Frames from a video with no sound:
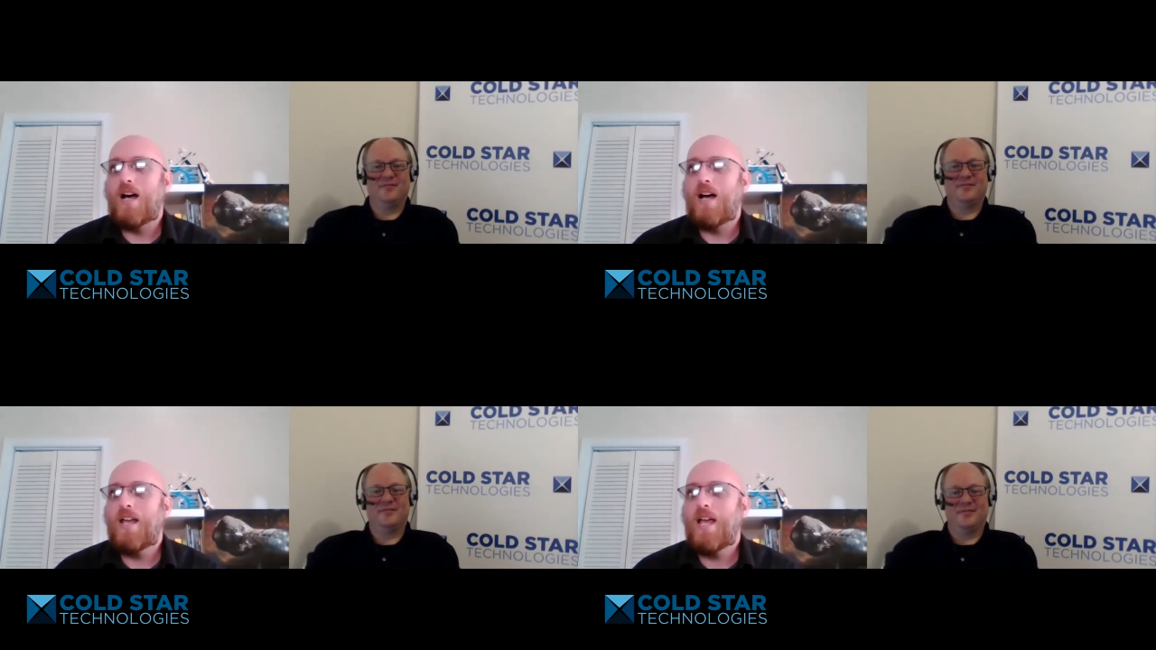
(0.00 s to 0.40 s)

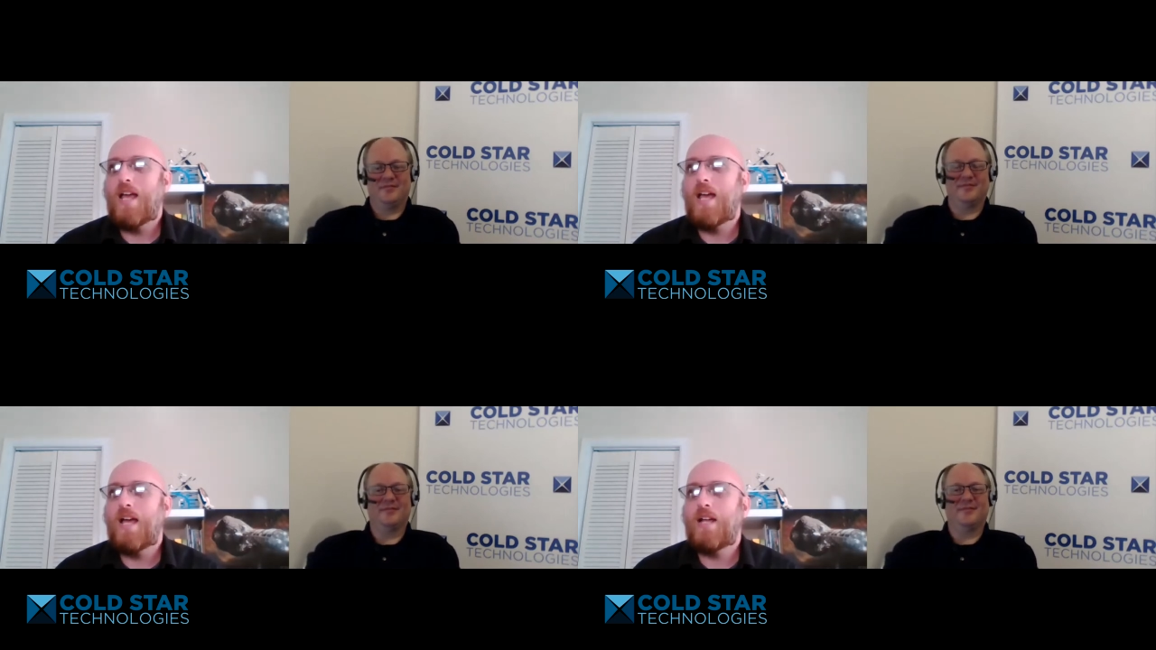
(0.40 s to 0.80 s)
Speaker 1: I
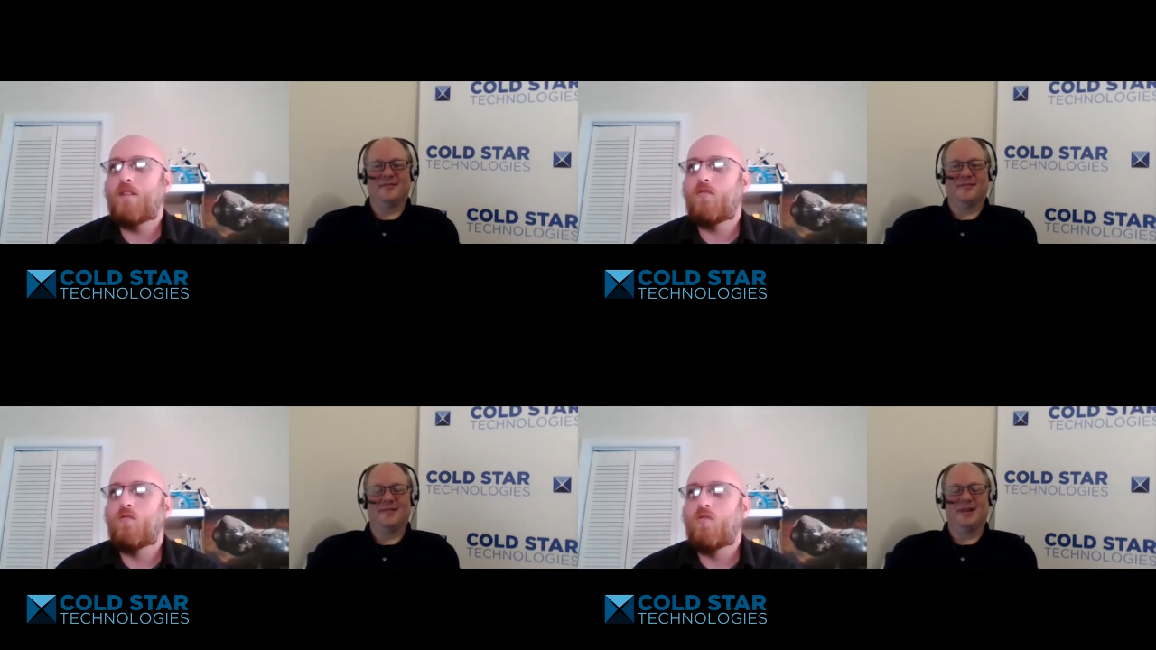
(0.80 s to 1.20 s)

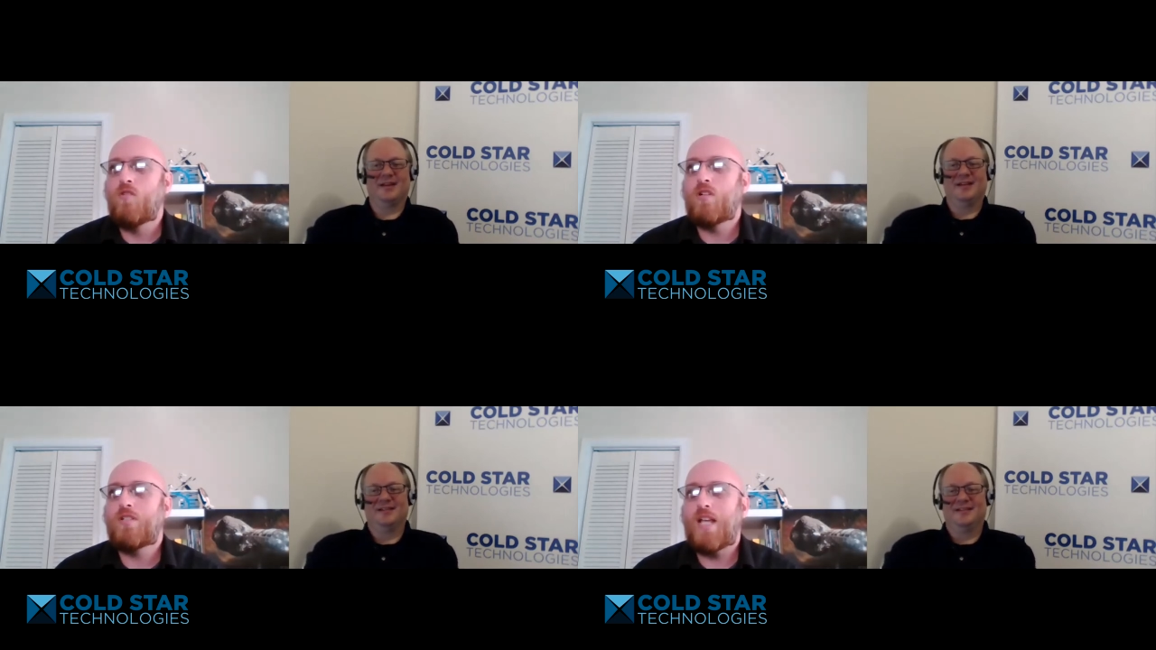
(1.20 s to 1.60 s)
had
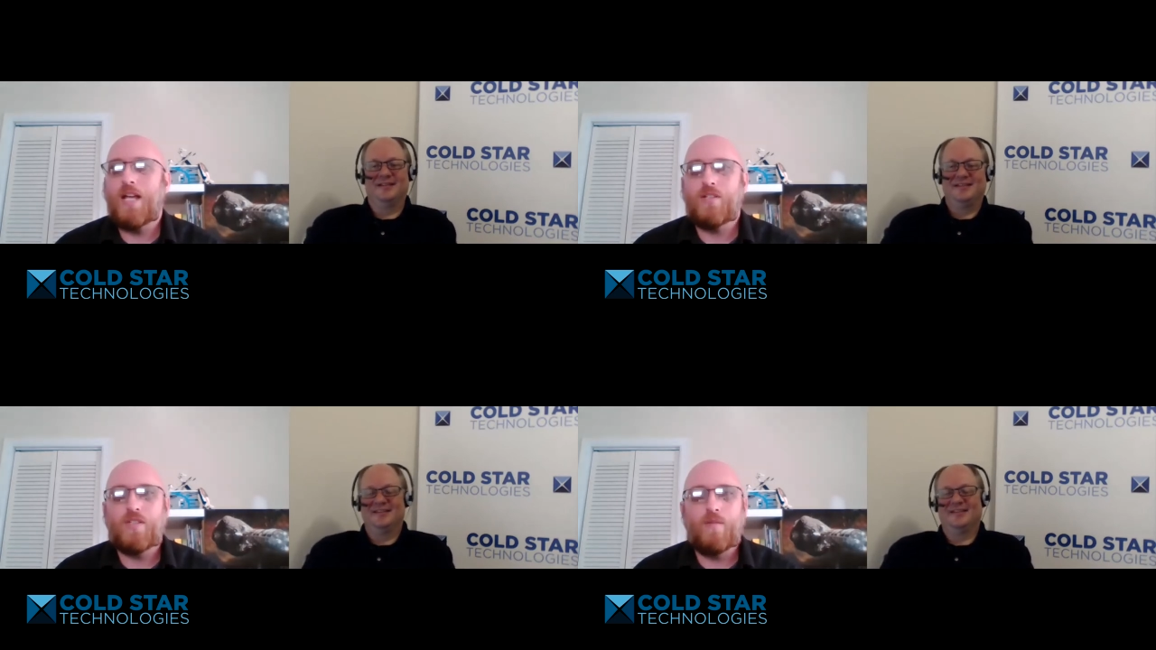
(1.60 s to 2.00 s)
looked
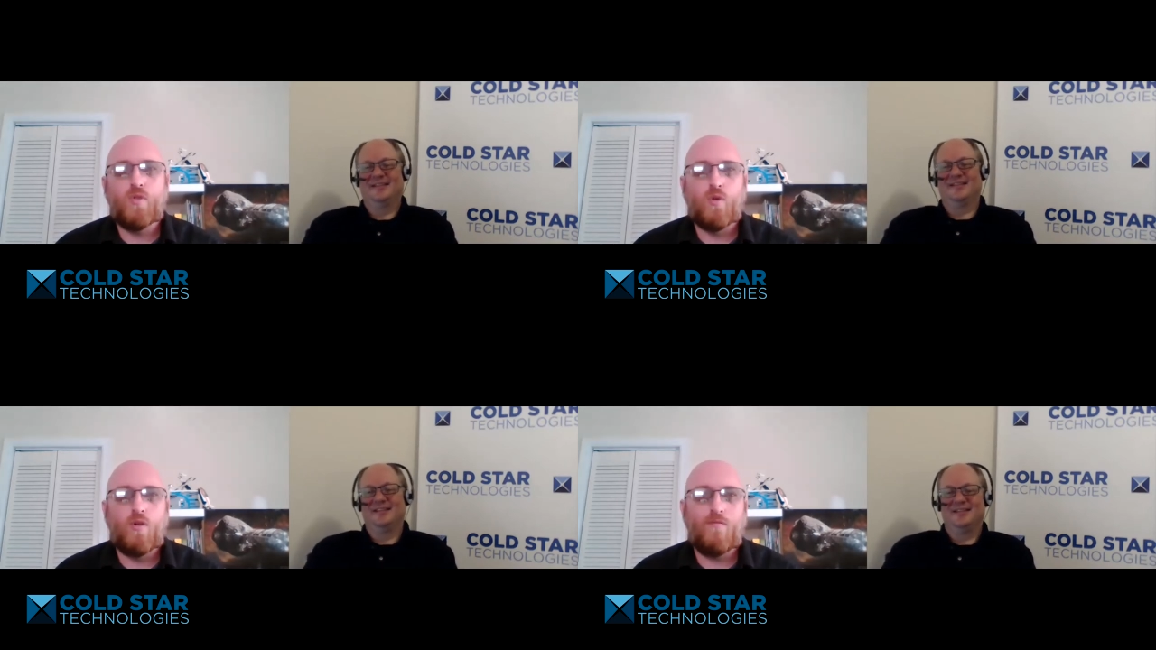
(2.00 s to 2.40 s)
at some
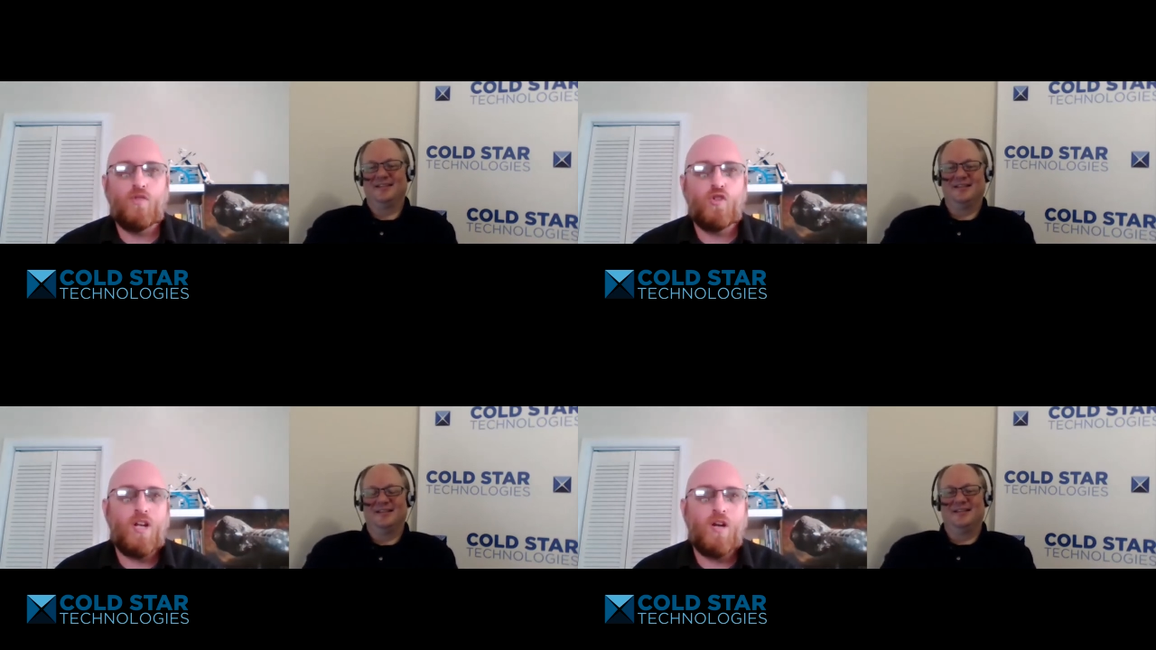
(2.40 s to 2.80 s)
sort of
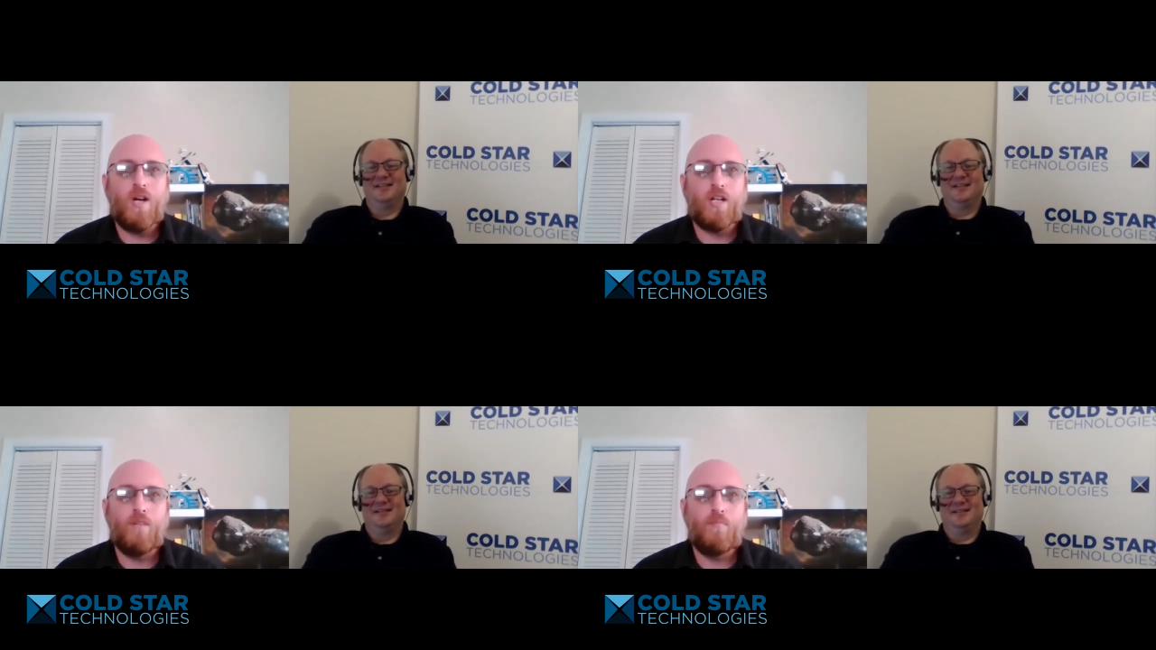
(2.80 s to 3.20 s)

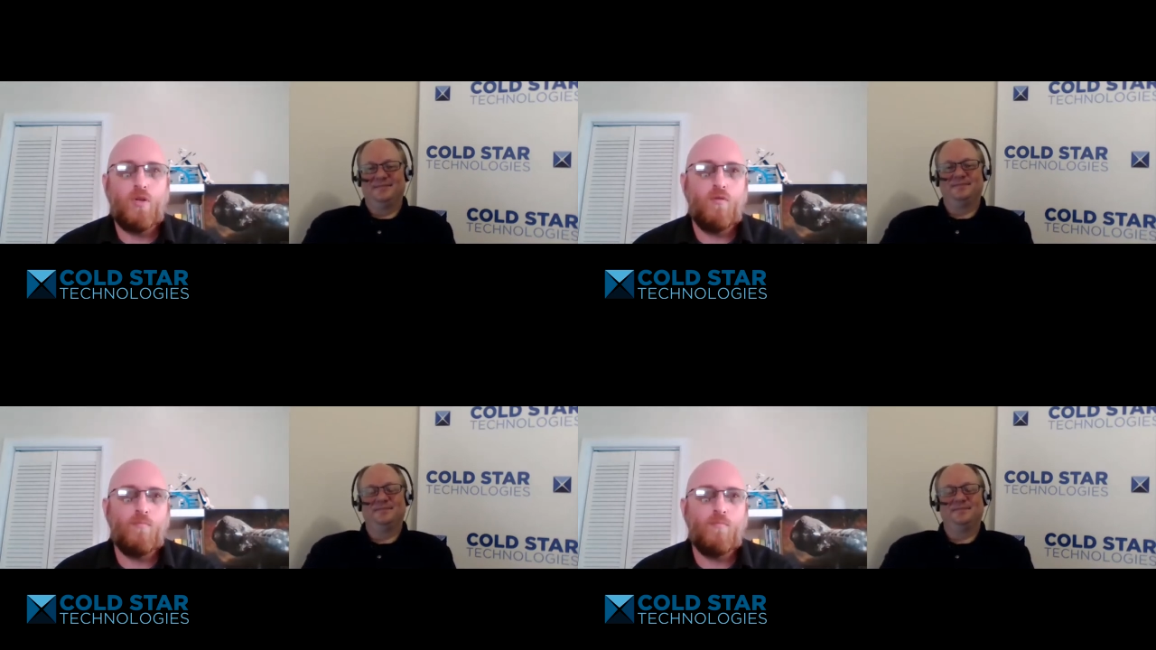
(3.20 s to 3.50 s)
generic compute